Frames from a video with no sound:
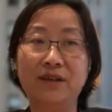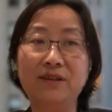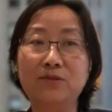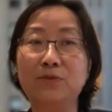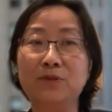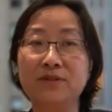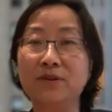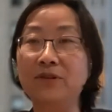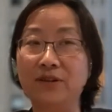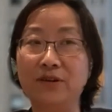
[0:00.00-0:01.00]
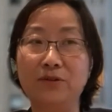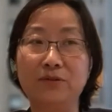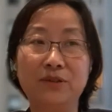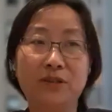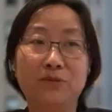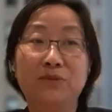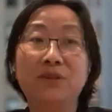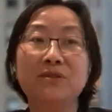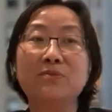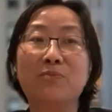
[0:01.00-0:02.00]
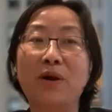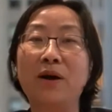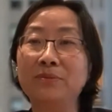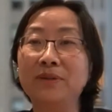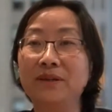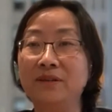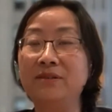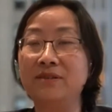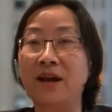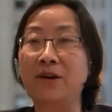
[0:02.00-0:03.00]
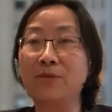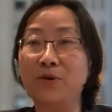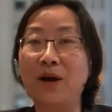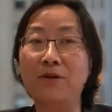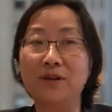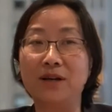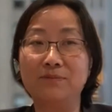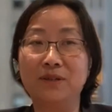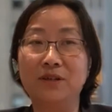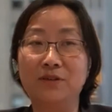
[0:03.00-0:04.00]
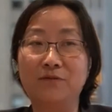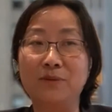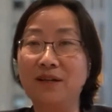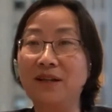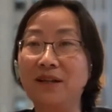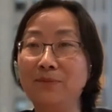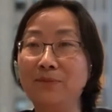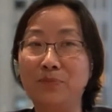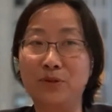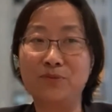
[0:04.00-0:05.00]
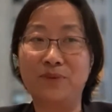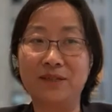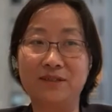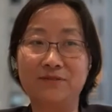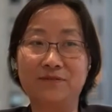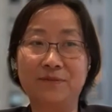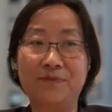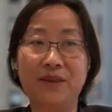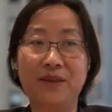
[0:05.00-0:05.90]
And it's worth noting, though, this is probably a desirable outcome from a climate perspective.